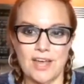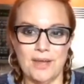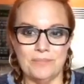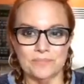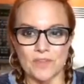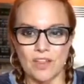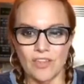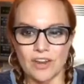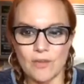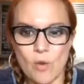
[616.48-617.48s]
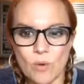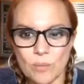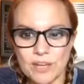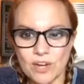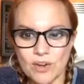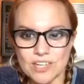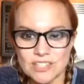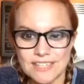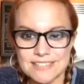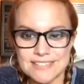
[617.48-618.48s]
um, a lot of, oh, what are we
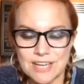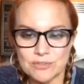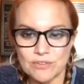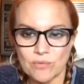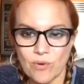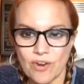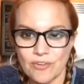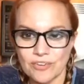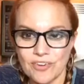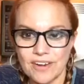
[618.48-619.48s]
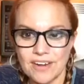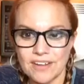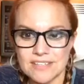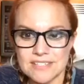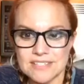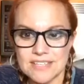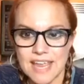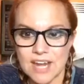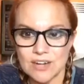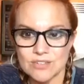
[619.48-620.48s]
congratulating Sandra for? Hold on.
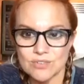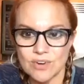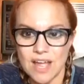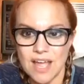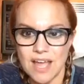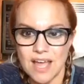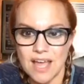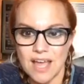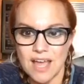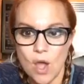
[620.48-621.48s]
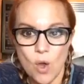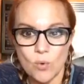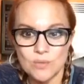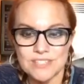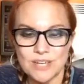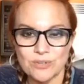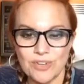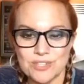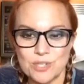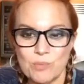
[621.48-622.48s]
Sandra. Ooh,
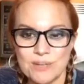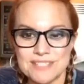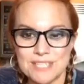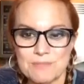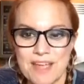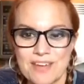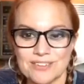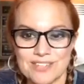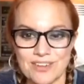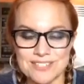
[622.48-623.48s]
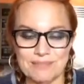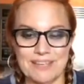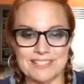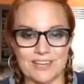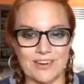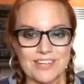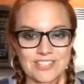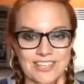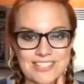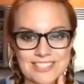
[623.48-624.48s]
Sandra lost 2.6 pounds. Awesome. Yes,
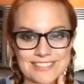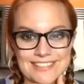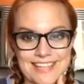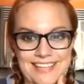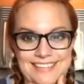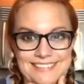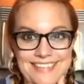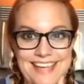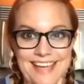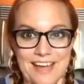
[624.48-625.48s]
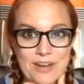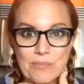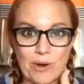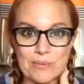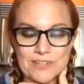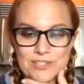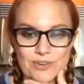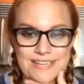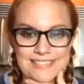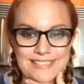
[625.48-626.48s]
congratulations. Yeah, I know, Barbara, it's
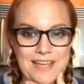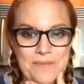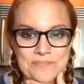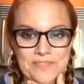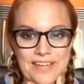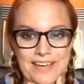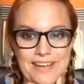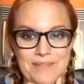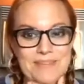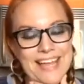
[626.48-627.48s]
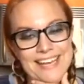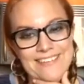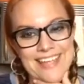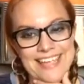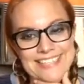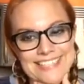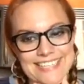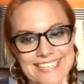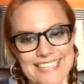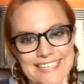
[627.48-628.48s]
crazy. And um, hello,
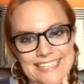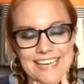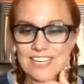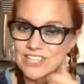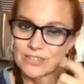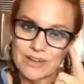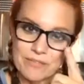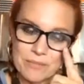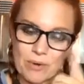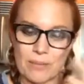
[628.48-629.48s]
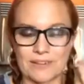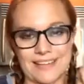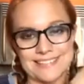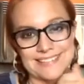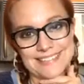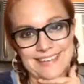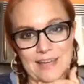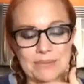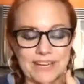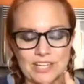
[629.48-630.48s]
Angie. And Angie, I don't have on the Barbie glasses
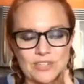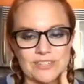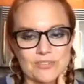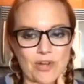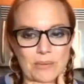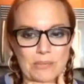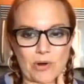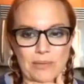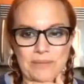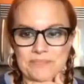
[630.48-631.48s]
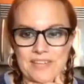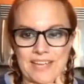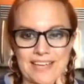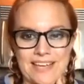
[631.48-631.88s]
tonight, but I guess you can still call me Barbie.